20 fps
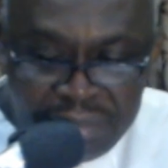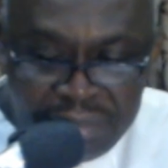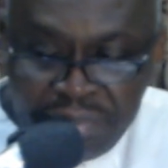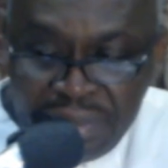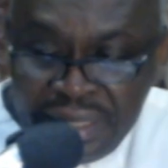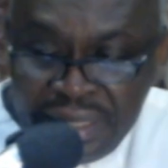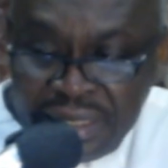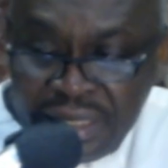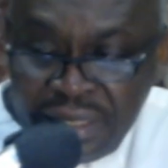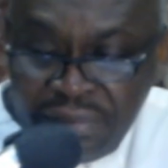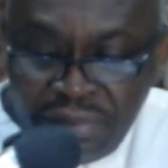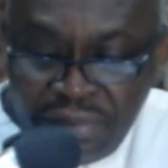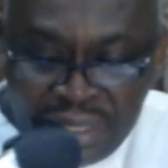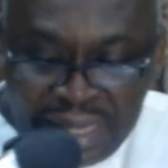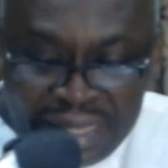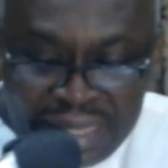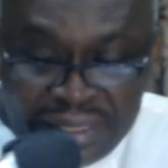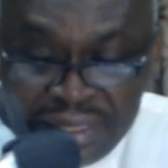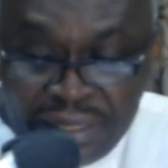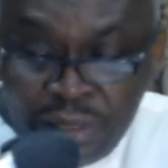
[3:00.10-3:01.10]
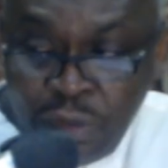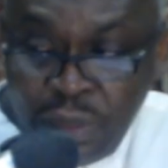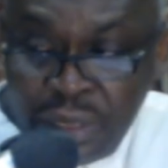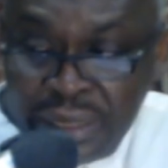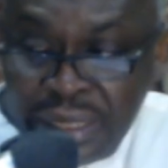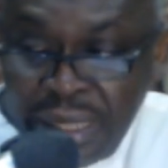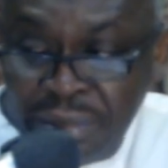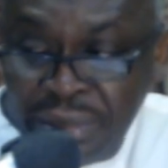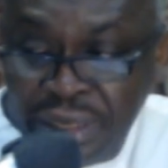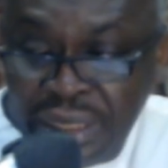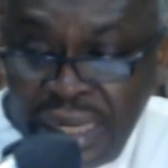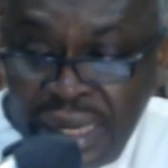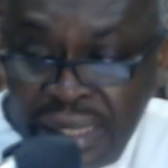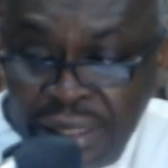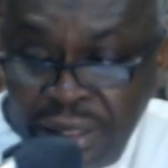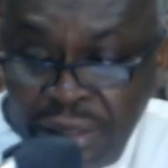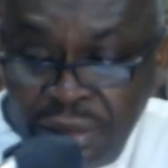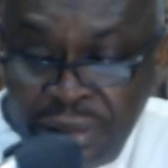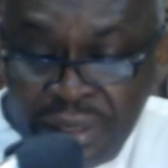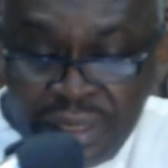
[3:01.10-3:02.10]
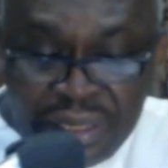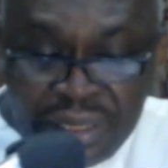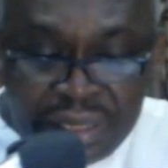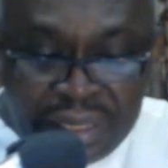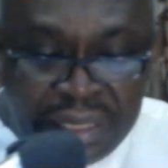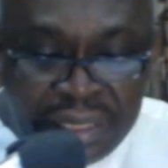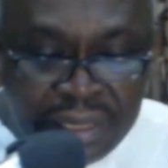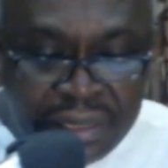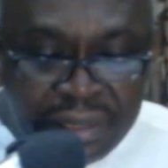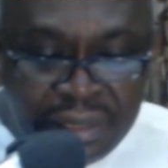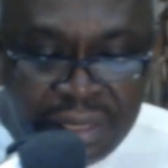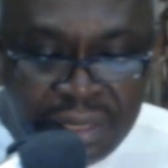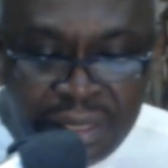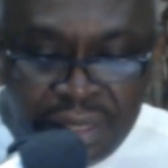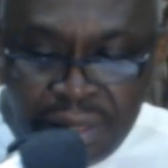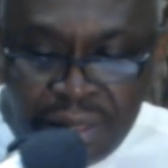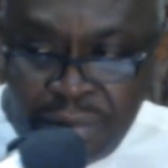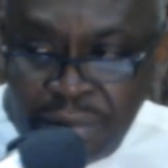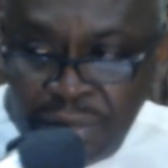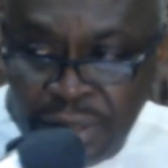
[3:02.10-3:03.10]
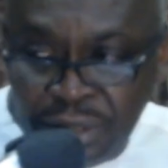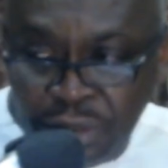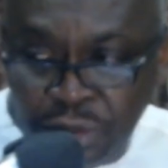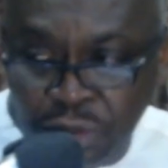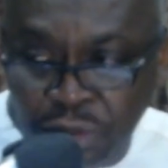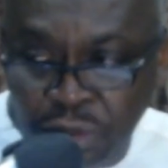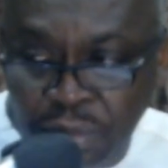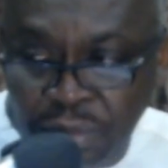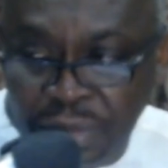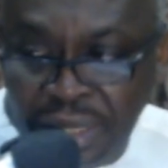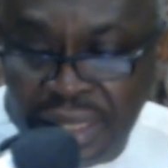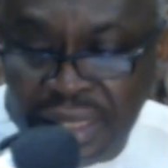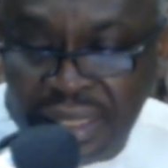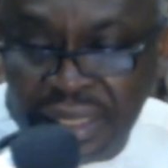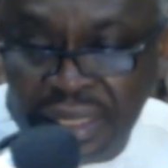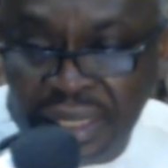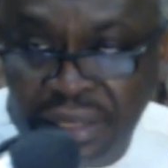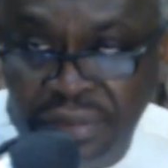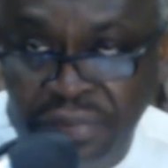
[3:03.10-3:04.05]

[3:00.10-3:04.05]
Please, if you can see what I'm sharing on the screen, please do me a great